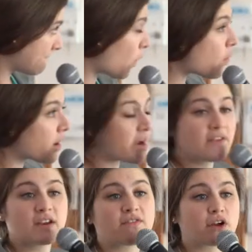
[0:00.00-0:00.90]
Or
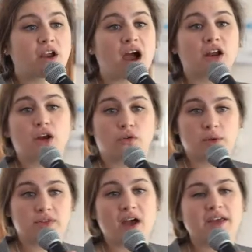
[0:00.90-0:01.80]
even if they're not going to agree
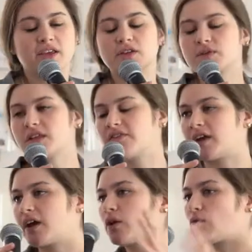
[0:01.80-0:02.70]
with you, it's really
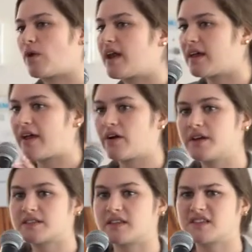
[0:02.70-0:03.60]
funny, I go to red
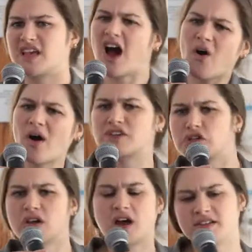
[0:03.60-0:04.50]
areas and they say, oh, I
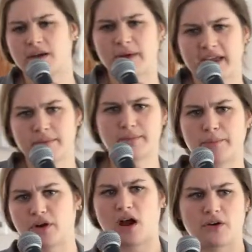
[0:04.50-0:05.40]
shouldn't contact my
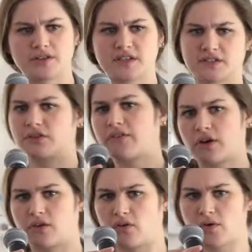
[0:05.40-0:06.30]
member of Congress because they're never
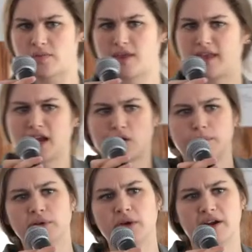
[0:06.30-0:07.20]
going to agree with me. And then I go to
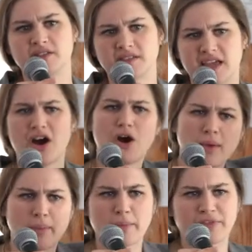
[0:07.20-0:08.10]
blue areas and say, oh,
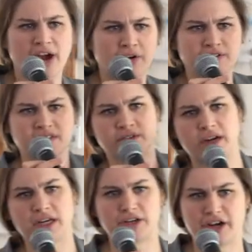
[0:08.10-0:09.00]
my member of Congress is
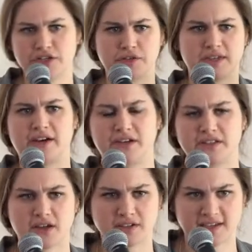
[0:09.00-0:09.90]
great on our issues, I don't need
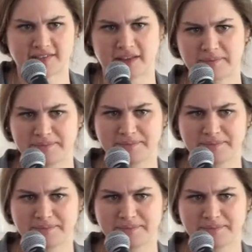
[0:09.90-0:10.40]
to contact them.